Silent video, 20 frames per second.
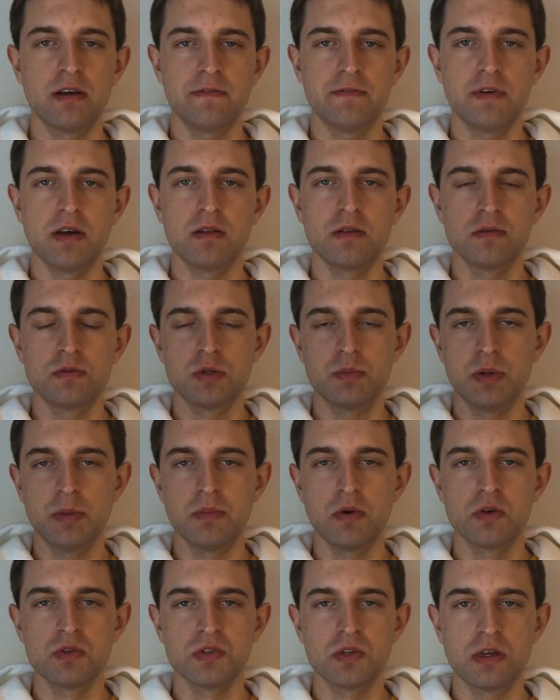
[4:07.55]
I've found them to be
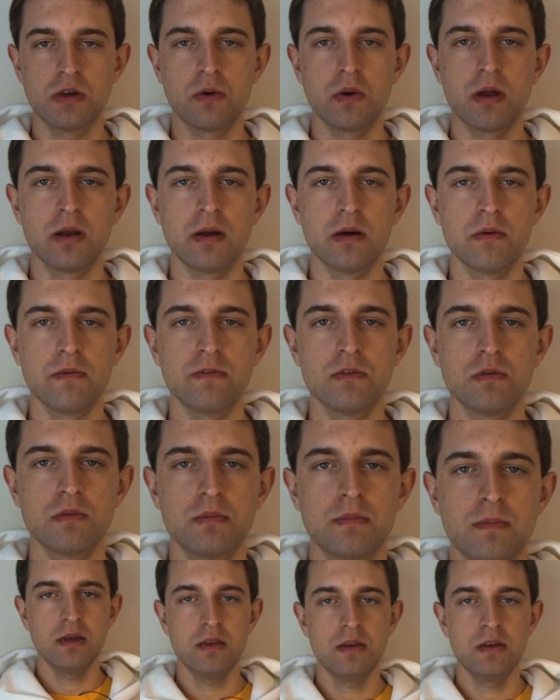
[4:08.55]
mostly quite helpful.